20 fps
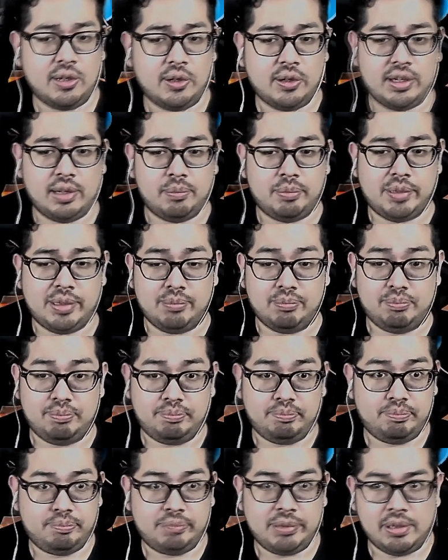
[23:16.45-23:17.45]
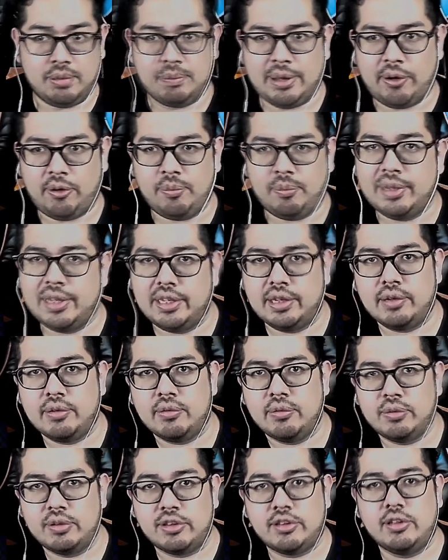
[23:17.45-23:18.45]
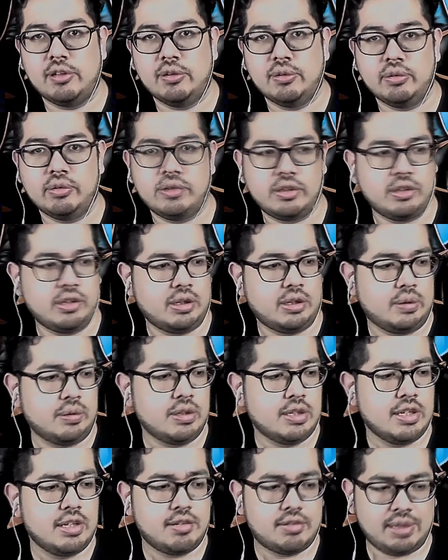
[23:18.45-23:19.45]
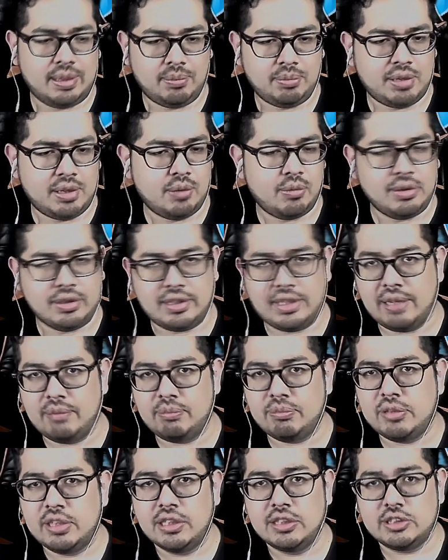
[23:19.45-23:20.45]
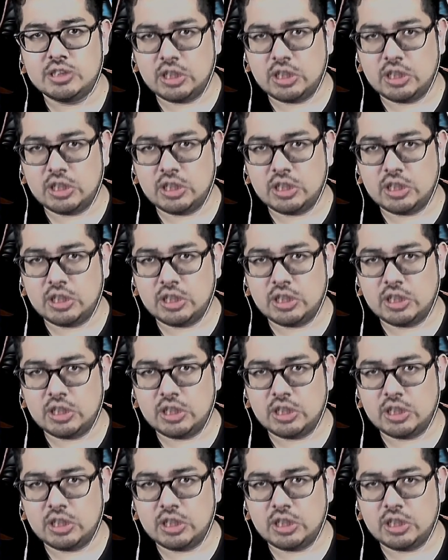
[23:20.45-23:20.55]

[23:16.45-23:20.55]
How can I be a better me with you? You know, same thing with them.